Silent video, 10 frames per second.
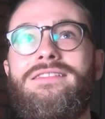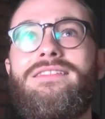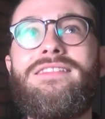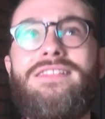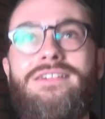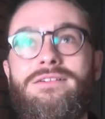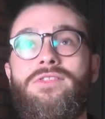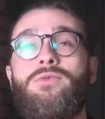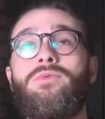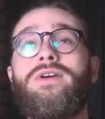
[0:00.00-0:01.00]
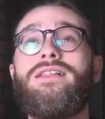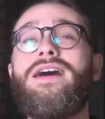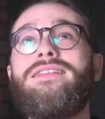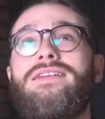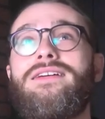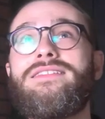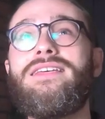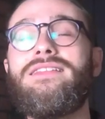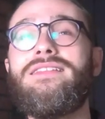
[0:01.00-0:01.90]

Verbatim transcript: the the real idea is that